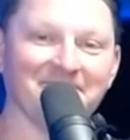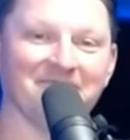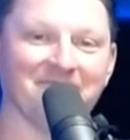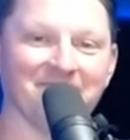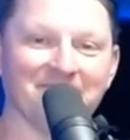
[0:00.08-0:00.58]

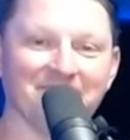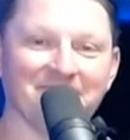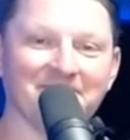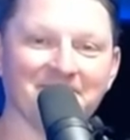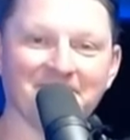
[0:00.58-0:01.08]

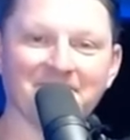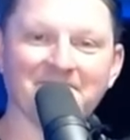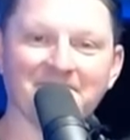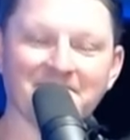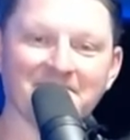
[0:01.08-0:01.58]

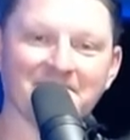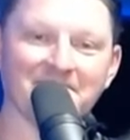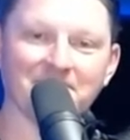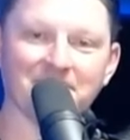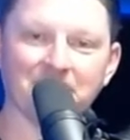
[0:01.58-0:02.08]

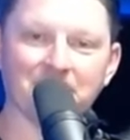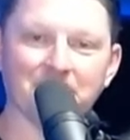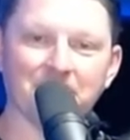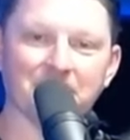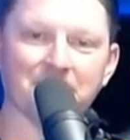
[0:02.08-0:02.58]

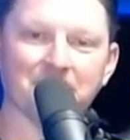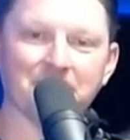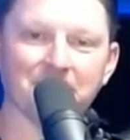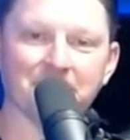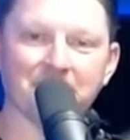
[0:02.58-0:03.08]

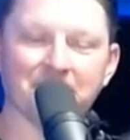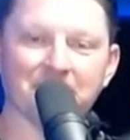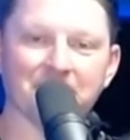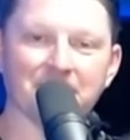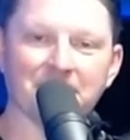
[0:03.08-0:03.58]

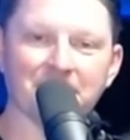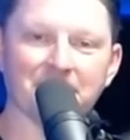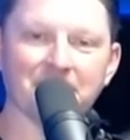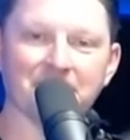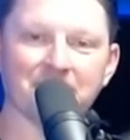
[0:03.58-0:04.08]

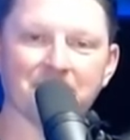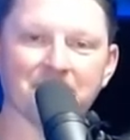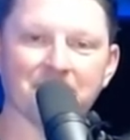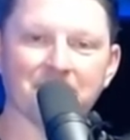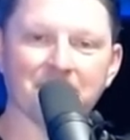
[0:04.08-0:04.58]

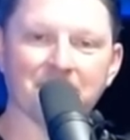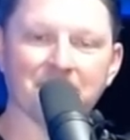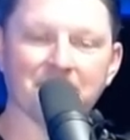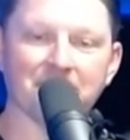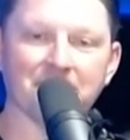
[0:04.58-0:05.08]

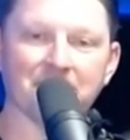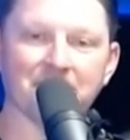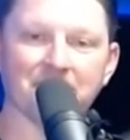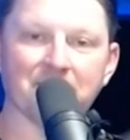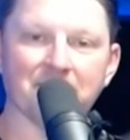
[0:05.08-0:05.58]

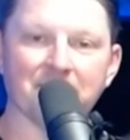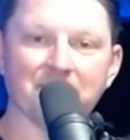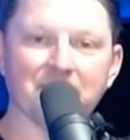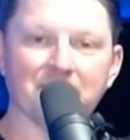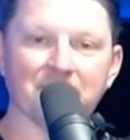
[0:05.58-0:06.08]

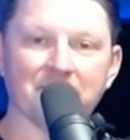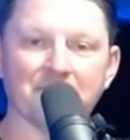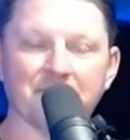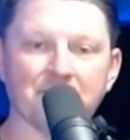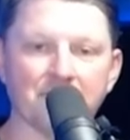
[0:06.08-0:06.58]

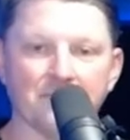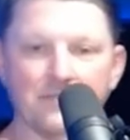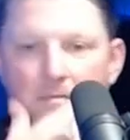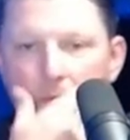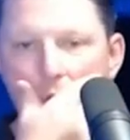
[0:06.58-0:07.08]

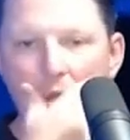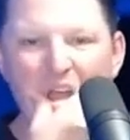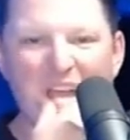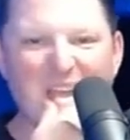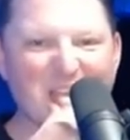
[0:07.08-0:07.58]

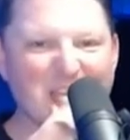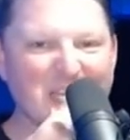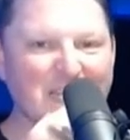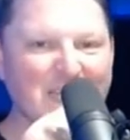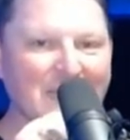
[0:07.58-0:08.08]
No words are spoken by the person on screen.